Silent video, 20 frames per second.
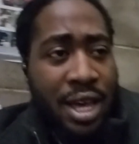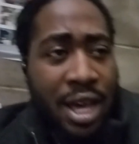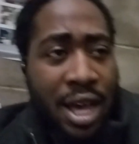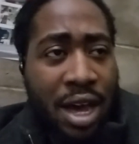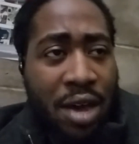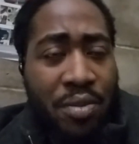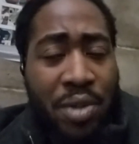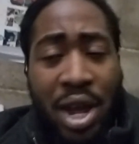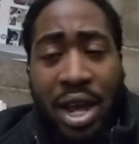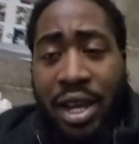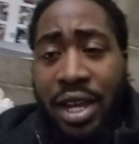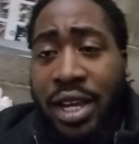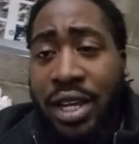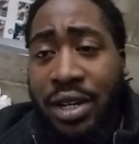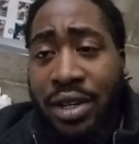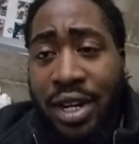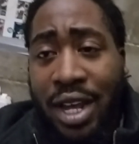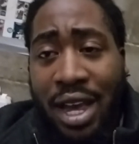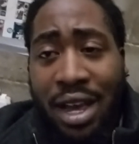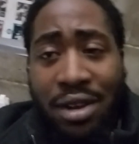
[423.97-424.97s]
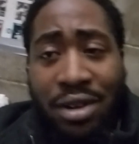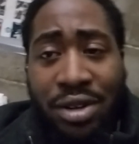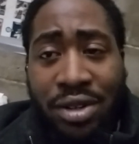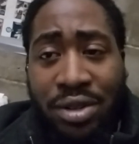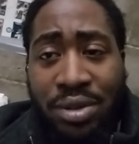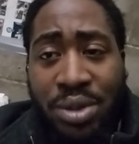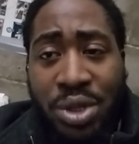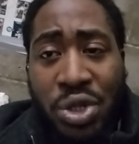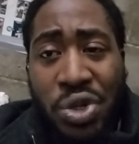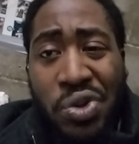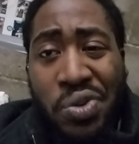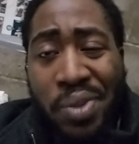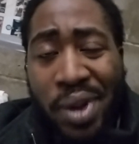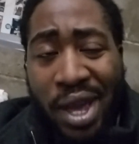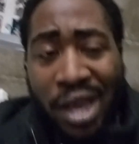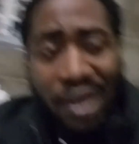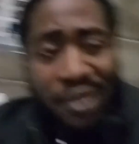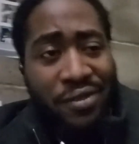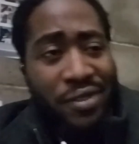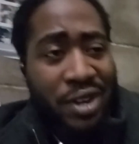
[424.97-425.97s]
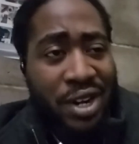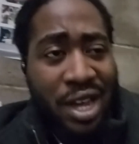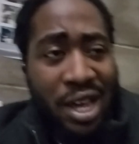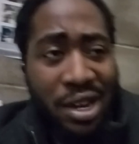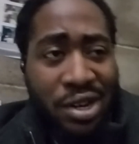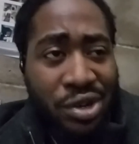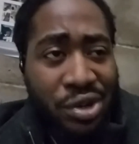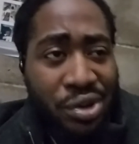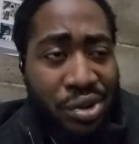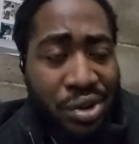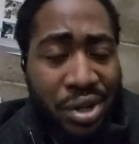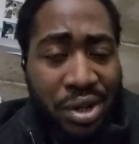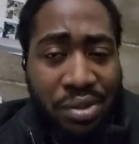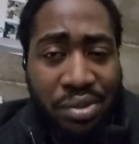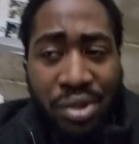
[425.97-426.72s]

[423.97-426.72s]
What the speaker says: I'm not getting down on them too bad for not doing it,